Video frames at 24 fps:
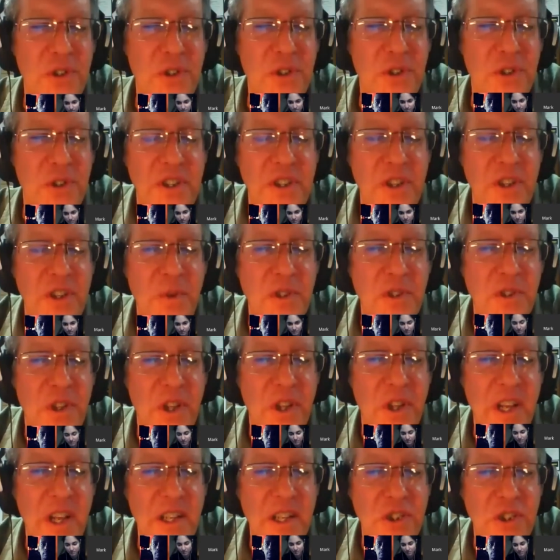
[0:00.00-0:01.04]
is that the
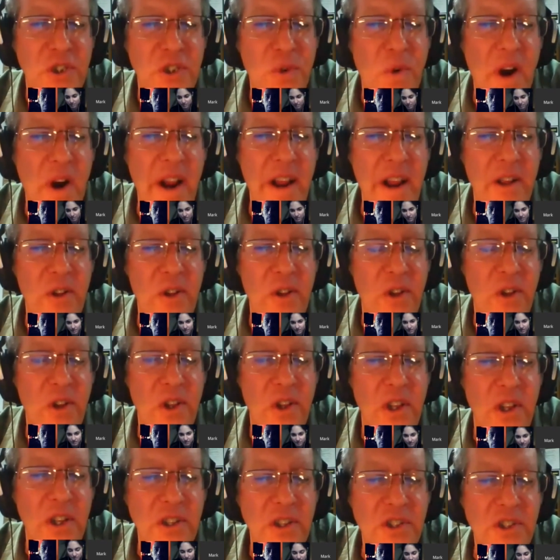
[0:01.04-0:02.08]
crystal has a
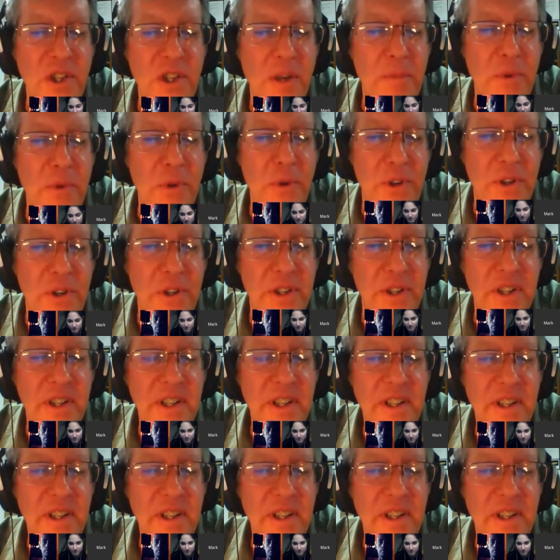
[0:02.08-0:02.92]
triangle subunit